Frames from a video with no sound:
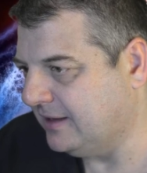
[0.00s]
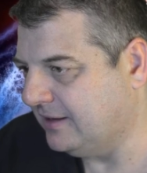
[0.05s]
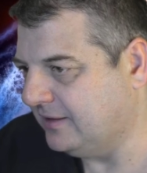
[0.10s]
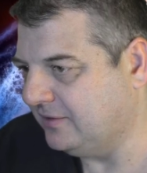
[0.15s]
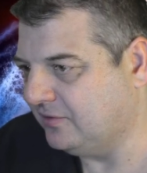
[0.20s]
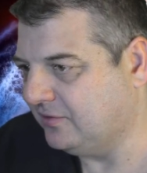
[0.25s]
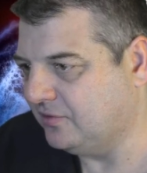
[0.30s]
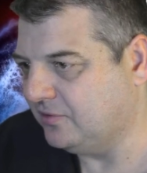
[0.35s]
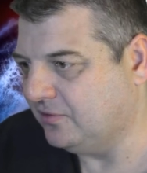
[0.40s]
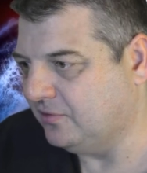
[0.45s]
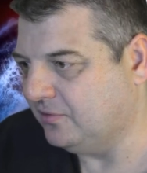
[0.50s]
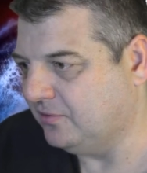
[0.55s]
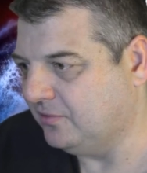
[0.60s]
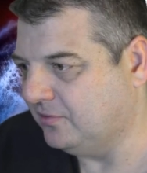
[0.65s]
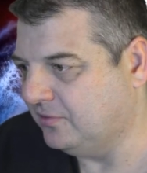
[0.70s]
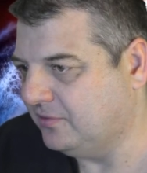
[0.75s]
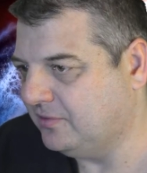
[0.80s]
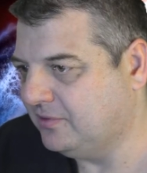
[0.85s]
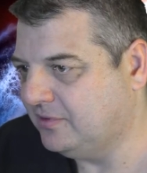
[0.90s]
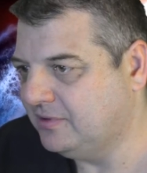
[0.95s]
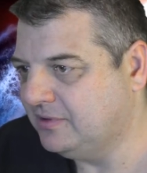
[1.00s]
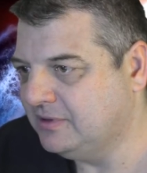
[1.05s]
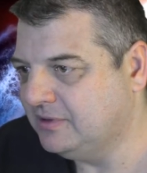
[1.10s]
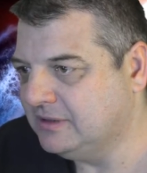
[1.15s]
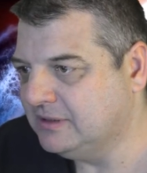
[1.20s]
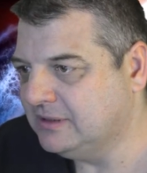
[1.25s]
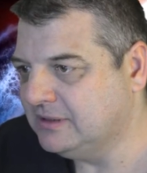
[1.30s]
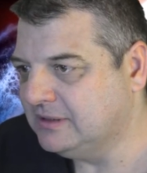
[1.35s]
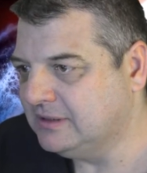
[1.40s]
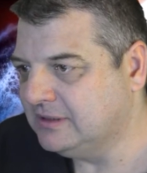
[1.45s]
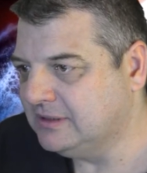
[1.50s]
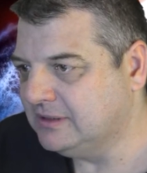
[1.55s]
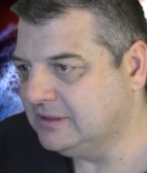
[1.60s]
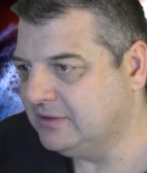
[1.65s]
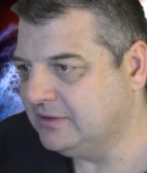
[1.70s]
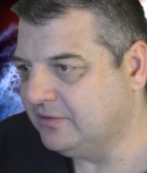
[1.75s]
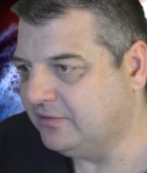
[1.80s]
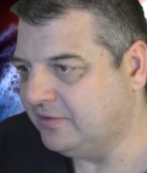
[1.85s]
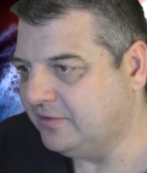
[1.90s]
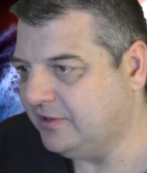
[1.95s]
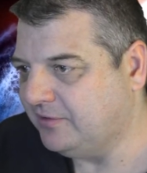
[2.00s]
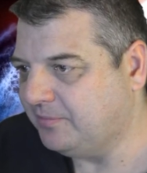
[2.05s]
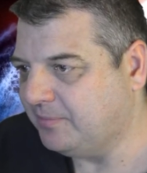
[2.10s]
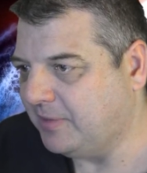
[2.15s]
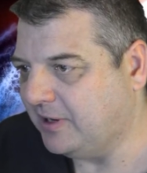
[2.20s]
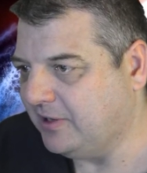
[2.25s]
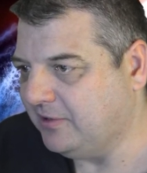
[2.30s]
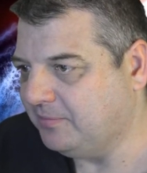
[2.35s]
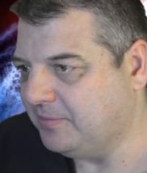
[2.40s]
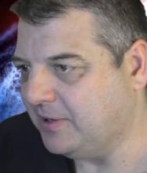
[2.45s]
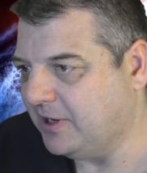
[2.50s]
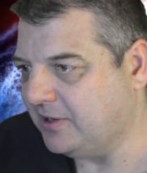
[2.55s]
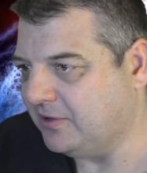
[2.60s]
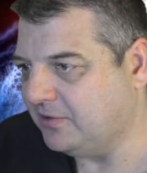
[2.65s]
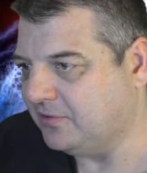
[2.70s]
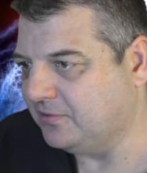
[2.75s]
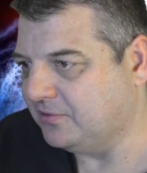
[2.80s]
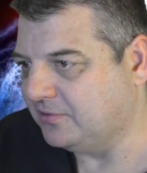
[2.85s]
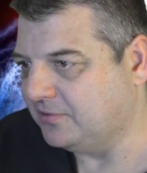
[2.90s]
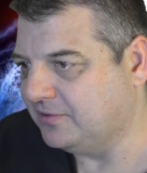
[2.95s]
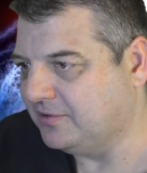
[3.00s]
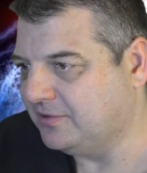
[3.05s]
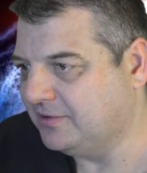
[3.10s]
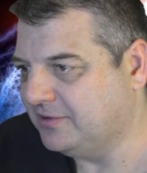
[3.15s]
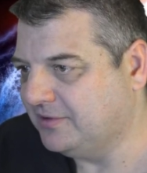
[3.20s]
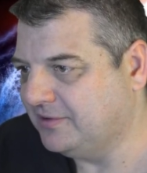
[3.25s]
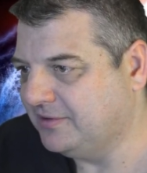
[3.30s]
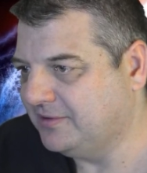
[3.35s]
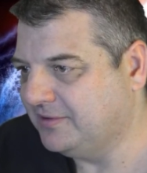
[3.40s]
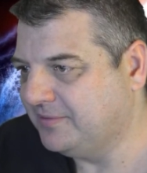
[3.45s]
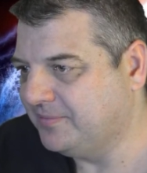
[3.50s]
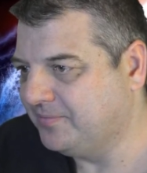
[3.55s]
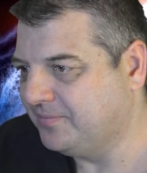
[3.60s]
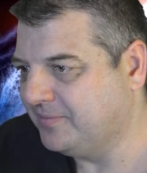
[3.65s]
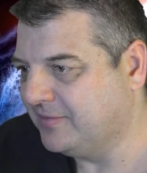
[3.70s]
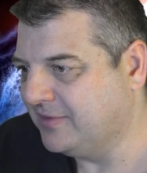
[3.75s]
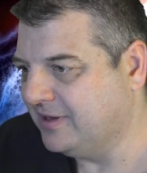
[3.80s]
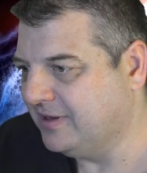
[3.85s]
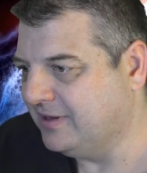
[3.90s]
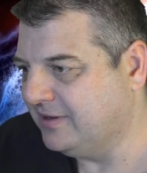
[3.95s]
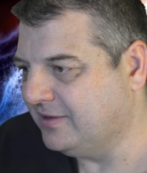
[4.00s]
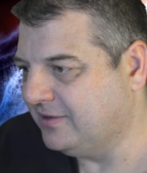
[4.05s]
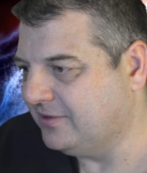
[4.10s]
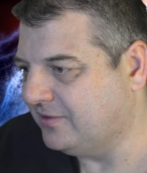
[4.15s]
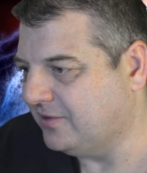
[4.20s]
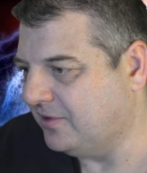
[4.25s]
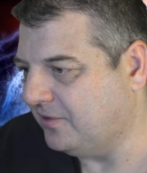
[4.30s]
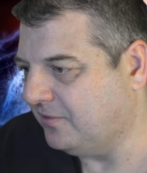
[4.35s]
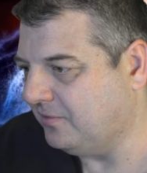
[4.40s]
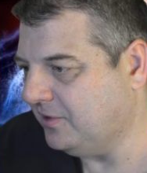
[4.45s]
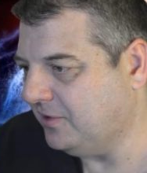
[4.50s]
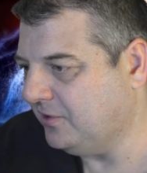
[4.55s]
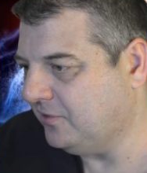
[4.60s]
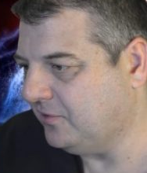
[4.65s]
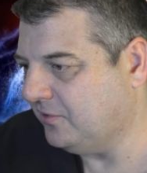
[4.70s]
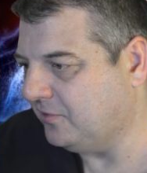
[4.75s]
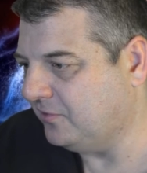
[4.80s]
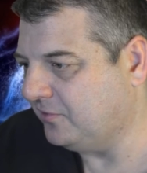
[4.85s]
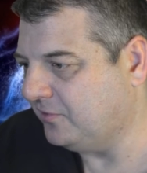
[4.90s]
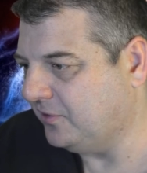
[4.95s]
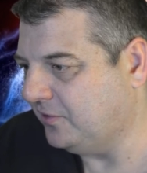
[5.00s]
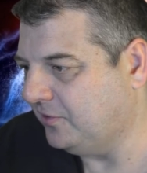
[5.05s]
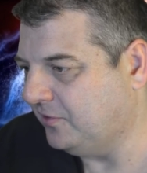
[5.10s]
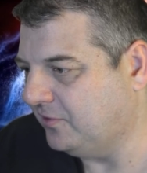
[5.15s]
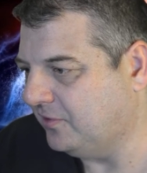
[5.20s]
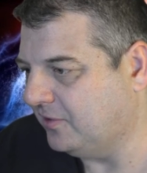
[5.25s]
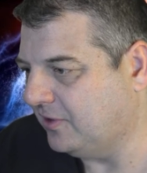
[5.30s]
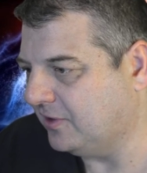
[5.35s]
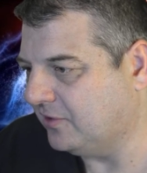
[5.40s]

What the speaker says: It's called Free Space Particles. So I want to do a few like